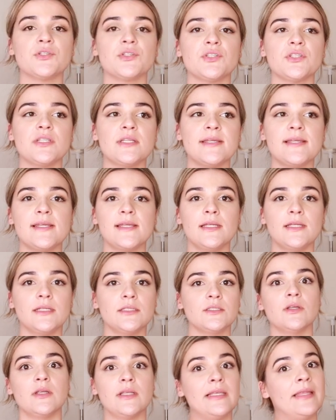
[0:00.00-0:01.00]

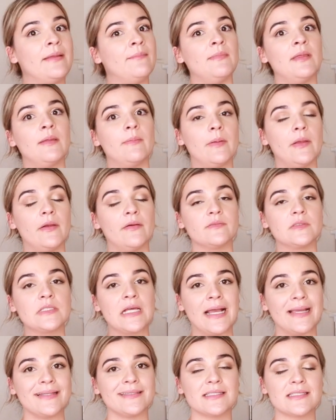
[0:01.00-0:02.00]
She lent me a pair of
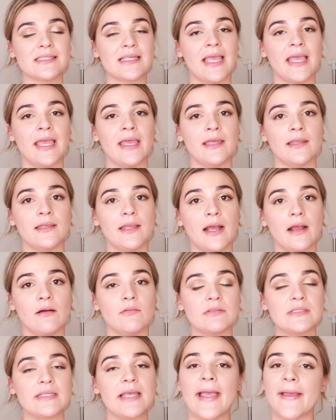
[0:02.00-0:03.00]
tights and I
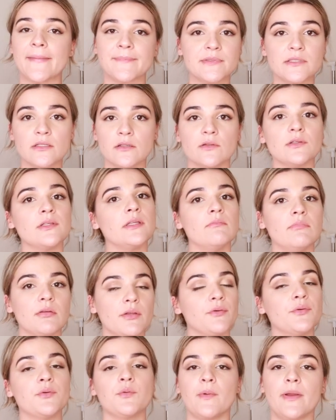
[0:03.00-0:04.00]
was absolutely
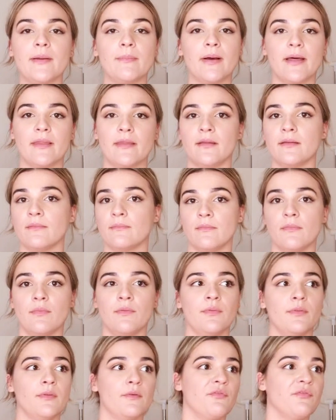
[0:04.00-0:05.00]
blown away by them.
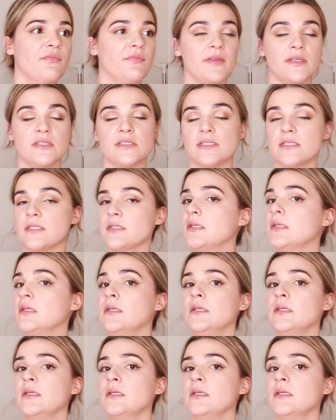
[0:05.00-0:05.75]
The fit,